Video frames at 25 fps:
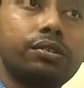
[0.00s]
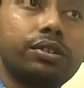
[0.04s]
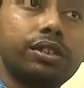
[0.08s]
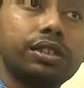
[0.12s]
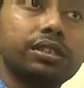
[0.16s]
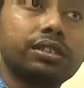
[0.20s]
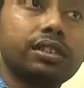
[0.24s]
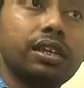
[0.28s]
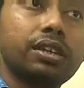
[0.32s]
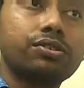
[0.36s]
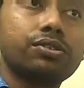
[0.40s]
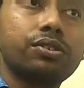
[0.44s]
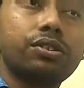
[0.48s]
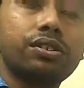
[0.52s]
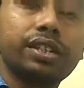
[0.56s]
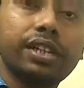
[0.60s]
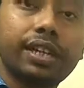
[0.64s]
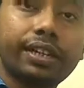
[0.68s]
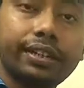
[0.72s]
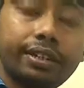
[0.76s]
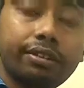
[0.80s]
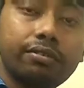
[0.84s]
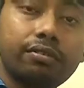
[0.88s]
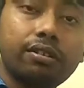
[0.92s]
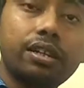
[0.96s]
discuss on
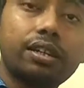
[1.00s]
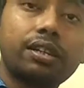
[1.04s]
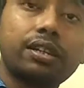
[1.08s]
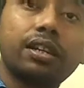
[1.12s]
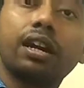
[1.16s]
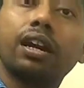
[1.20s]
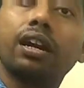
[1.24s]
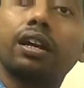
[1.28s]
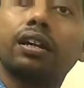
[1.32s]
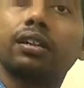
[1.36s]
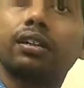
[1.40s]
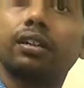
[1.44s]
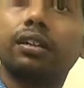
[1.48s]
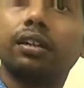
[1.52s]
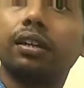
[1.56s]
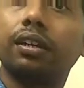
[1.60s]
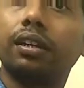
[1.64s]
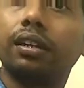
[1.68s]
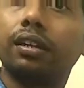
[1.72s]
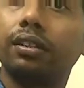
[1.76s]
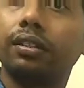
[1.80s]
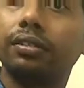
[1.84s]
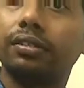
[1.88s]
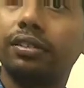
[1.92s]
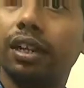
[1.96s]
rectangular duct
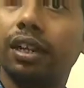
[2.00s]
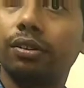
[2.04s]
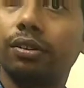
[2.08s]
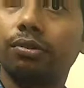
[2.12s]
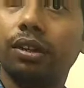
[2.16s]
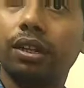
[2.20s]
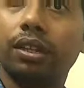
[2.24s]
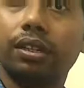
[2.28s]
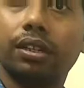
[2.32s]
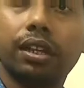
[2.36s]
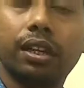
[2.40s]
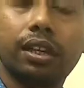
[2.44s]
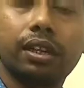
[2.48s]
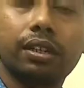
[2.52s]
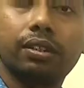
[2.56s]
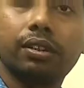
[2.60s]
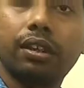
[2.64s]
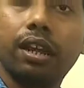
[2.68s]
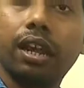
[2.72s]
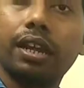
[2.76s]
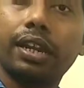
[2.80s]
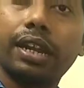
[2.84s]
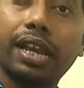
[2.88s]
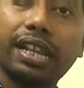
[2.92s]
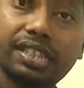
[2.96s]
and circular duct
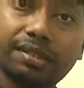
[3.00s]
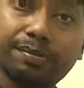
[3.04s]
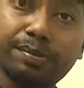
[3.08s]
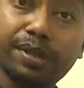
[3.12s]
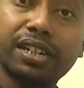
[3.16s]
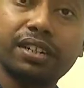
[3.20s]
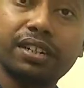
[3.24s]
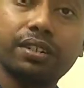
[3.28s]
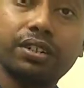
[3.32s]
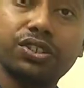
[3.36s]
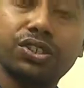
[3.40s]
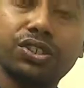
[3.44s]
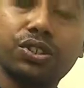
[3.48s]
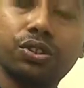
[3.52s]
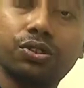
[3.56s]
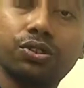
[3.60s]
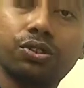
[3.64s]
and aspect ratio.